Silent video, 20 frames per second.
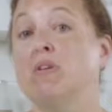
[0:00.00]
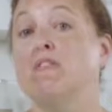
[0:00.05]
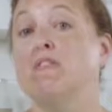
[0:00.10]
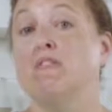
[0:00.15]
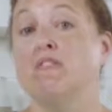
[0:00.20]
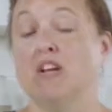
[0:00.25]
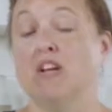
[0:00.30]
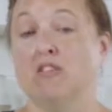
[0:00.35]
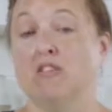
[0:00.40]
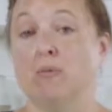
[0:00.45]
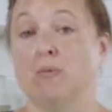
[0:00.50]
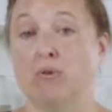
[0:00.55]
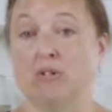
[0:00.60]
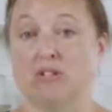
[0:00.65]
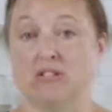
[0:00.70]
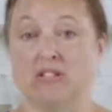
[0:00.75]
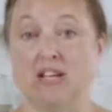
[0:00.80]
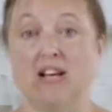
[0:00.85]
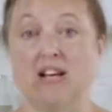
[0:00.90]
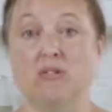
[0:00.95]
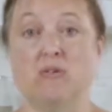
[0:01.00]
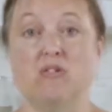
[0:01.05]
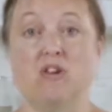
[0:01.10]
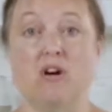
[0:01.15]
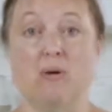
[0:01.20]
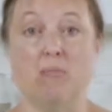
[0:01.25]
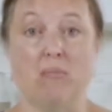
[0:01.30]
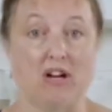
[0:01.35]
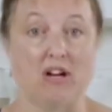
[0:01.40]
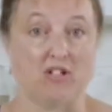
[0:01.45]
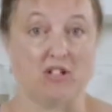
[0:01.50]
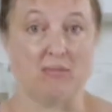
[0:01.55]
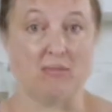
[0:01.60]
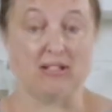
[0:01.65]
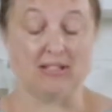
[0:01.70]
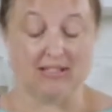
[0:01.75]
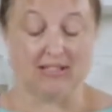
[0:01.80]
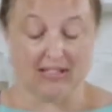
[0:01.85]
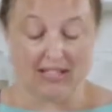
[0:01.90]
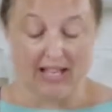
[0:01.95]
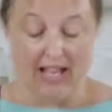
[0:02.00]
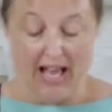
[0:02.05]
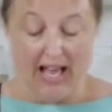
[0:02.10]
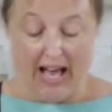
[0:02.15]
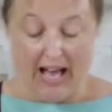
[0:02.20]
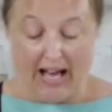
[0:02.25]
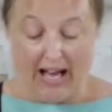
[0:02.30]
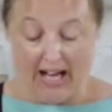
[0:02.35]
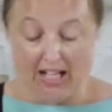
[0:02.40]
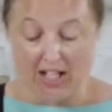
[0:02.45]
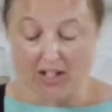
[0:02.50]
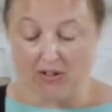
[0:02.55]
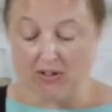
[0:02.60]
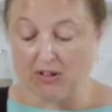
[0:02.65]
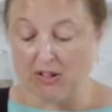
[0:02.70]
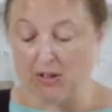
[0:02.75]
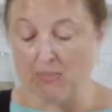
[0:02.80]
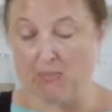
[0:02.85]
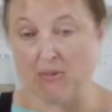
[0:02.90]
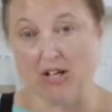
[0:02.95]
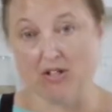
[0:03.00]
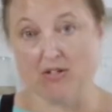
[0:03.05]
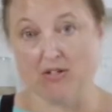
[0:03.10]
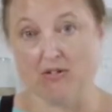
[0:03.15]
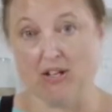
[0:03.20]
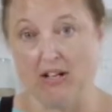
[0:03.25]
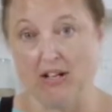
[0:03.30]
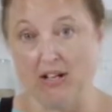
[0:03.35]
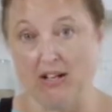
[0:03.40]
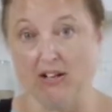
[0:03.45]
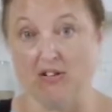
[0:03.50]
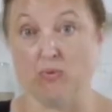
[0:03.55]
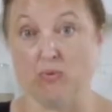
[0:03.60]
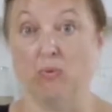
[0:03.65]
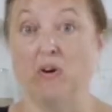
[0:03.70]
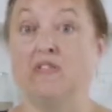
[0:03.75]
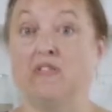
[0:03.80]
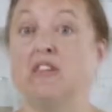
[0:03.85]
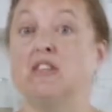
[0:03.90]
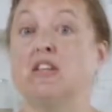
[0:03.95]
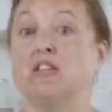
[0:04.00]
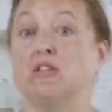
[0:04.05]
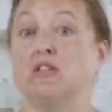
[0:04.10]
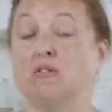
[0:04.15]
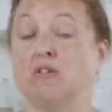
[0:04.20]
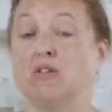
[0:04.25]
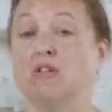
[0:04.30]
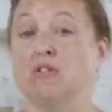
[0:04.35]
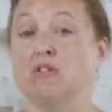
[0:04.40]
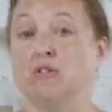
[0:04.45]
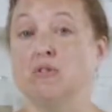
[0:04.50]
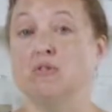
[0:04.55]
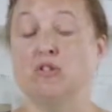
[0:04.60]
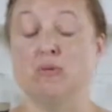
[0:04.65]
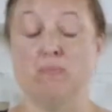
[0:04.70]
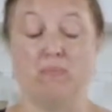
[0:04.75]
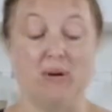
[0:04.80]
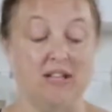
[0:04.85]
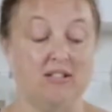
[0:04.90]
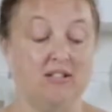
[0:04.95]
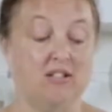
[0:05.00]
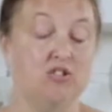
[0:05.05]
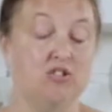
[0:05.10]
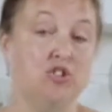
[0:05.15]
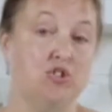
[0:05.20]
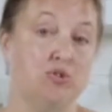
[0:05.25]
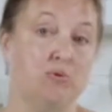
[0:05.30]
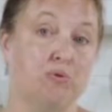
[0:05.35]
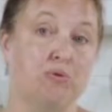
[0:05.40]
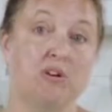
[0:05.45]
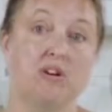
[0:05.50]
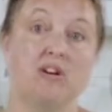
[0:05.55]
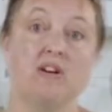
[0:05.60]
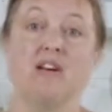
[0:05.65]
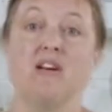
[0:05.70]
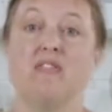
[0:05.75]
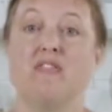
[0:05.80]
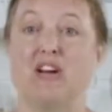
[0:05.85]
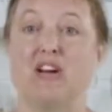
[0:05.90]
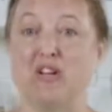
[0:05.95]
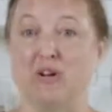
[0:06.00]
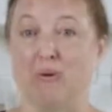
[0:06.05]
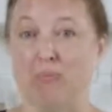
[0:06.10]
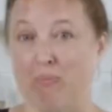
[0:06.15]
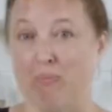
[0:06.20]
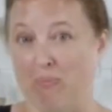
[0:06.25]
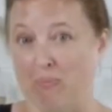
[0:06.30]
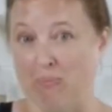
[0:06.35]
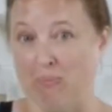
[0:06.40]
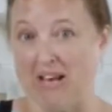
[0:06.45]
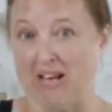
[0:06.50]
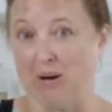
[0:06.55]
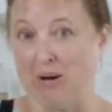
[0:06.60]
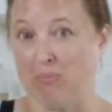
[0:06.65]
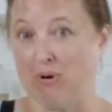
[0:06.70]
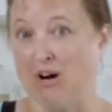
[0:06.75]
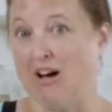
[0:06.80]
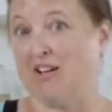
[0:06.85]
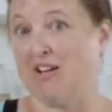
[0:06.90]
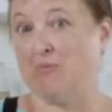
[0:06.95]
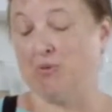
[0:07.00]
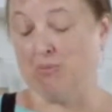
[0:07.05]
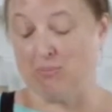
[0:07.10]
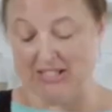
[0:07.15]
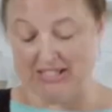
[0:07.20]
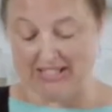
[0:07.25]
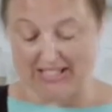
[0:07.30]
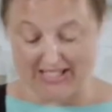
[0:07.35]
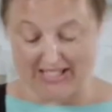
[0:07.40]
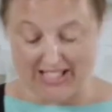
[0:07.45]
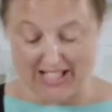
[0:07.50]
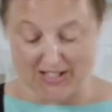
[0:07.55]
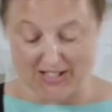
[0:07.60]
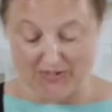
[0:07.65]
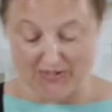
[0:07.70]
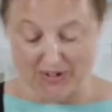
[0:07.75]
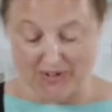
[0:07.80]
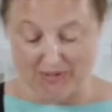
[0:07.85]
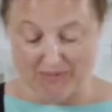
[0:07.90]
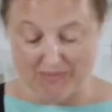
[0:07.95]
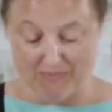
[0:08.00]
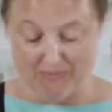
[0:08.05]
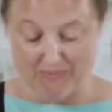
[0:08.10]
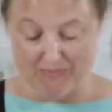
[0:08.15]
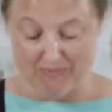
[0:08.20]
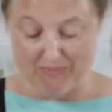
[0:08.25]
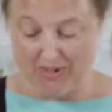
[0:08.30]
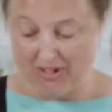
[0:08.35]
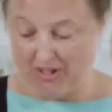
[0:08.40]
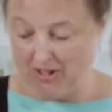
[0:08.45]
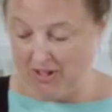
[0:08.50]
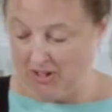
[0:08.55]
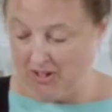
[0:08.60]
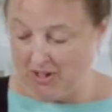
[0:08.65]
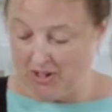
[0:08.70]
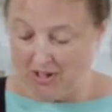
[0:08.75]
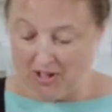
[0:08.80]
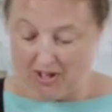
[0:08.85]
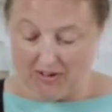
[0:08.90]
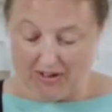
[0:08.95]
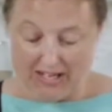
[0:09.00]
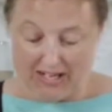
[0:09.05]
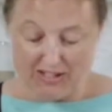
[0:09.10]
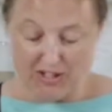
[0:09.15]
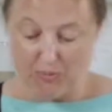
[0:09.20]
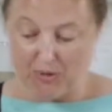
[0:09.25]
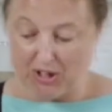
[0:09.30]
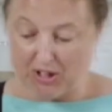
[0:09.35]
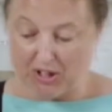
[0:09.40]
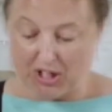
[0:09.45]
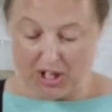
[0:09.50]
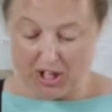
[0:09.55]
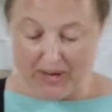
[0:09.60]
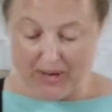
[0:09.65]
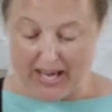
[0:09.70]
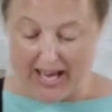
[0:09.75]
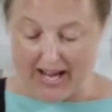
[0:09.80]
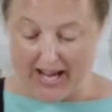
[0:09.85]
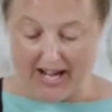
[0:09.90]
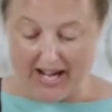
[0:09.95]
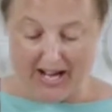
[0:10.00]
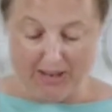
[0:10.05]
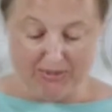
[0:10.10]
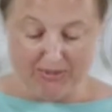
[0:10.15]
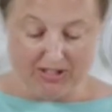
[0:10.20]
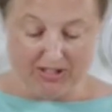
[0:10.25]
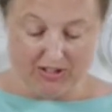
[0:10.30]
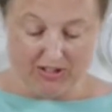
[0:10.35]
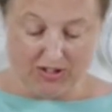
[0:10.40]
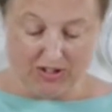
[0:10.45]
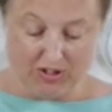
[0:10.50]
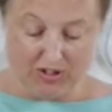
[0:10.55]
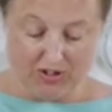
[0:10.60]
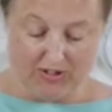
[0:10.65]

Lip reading: to be very precise with our measurements. Accurately measuring is one thing that you can do to best ensure that your baking product will be successful. All right, so we're going to go ahead and I'm just going to